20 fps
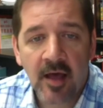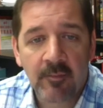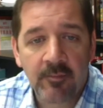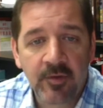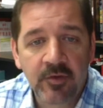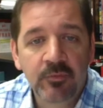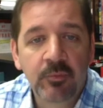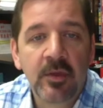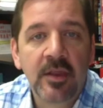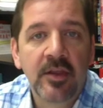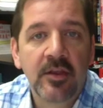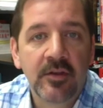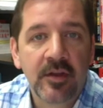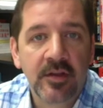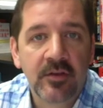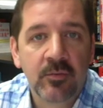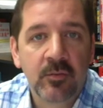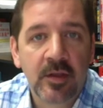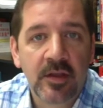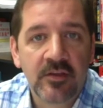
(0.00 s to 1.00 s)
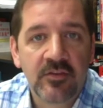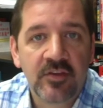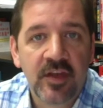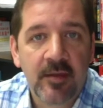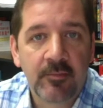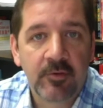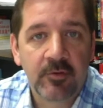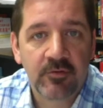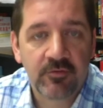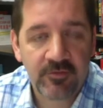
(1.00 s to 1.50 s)
This week you need to read
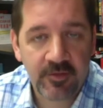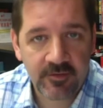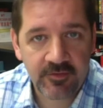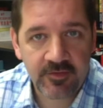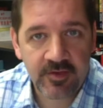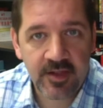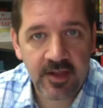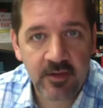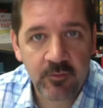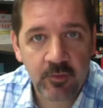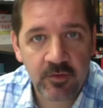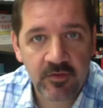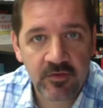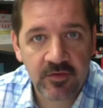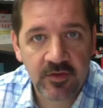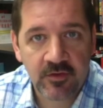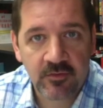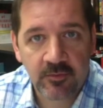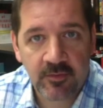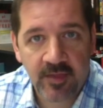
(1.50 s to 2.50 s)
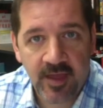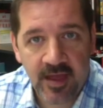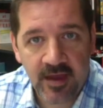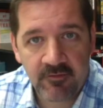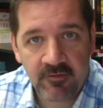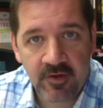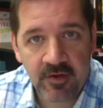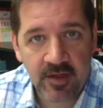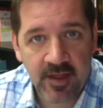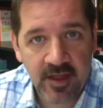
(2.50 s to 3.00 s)
chapter 15, which deals with
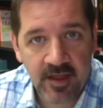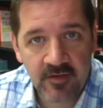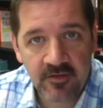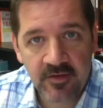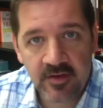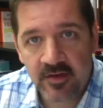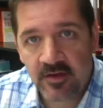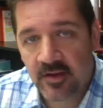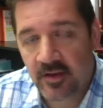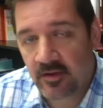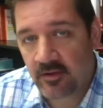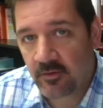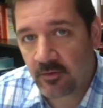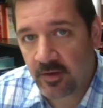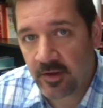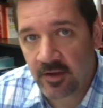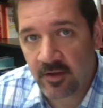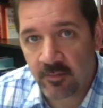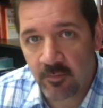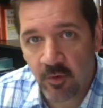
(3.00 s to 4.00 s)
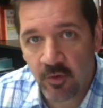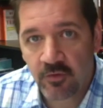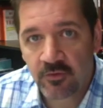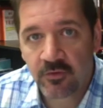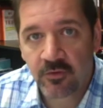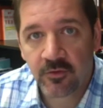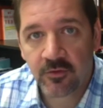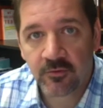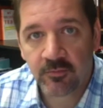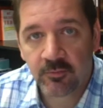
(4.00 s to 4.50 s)
advertising, including
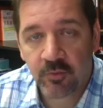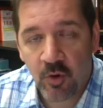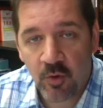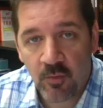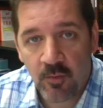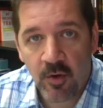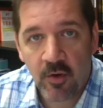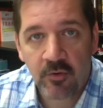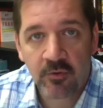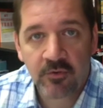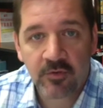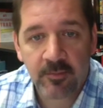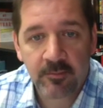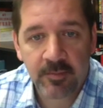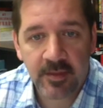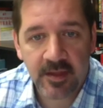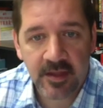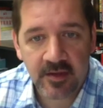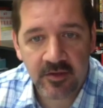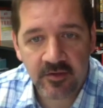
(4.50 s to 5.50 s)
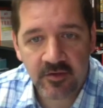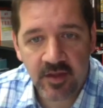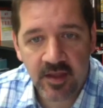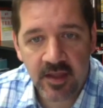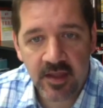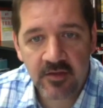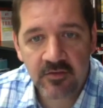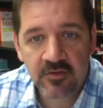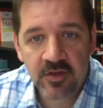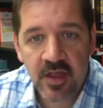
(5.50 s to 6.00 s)
commercials, promos, and
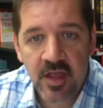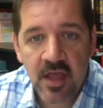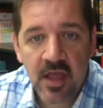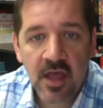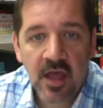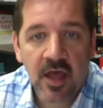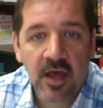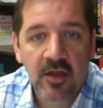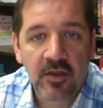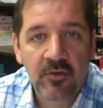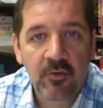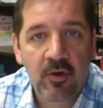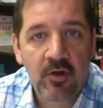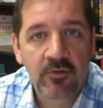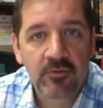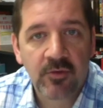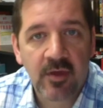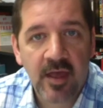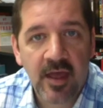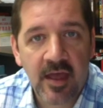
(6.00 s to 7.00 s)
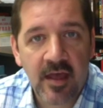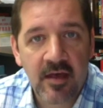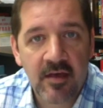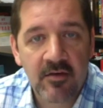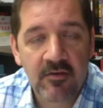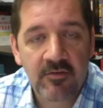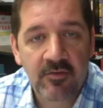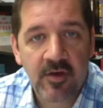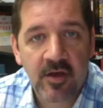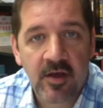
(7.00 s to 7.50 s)
PSAs. You also
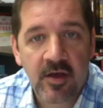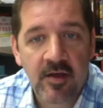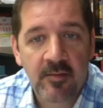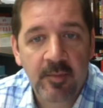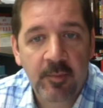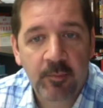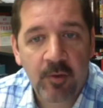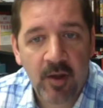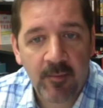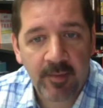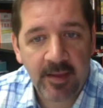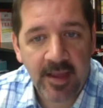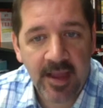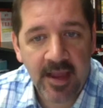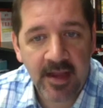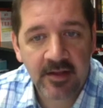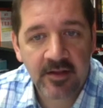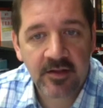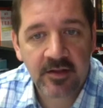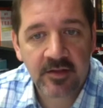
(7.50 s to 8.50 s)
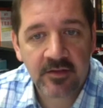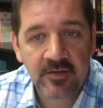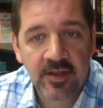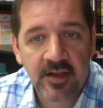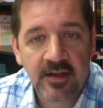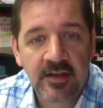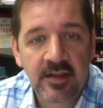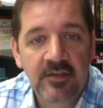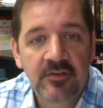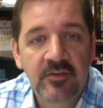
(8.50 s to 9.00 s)
have a propaganda
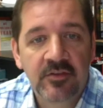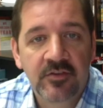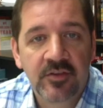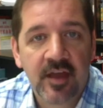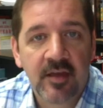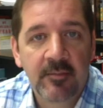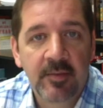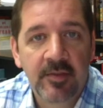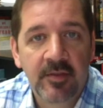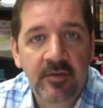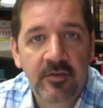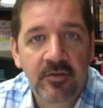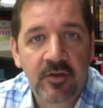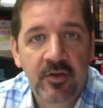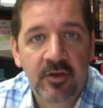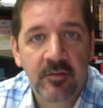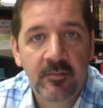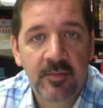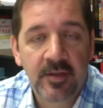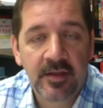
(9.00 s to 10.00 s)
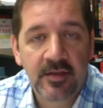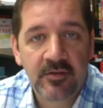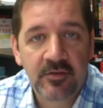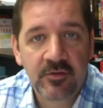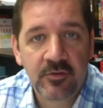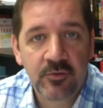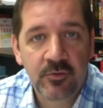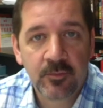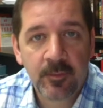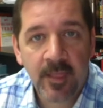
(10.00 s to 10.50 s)
techniques assignment that's going to be
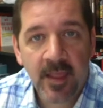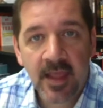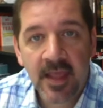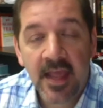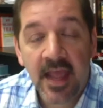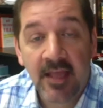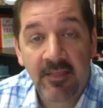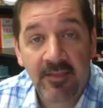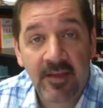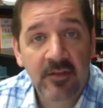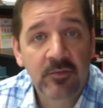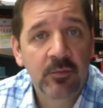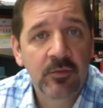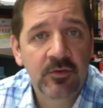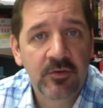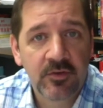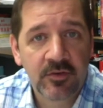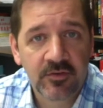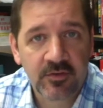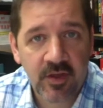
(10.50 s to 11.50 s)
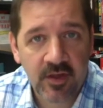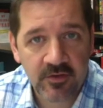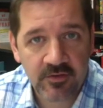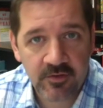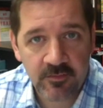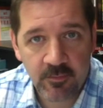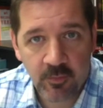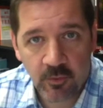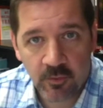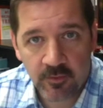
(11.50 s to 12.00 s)
due, and that's what your
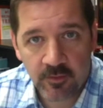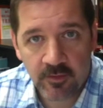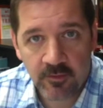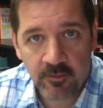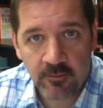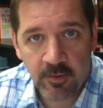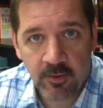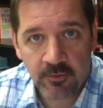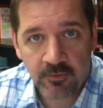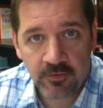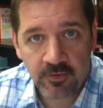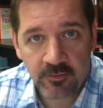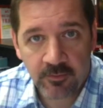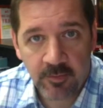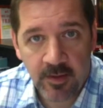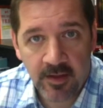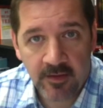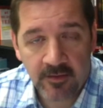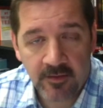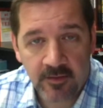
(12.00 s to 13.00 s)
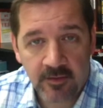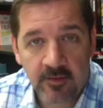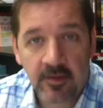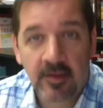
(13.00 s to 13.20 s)
discussion board post is about.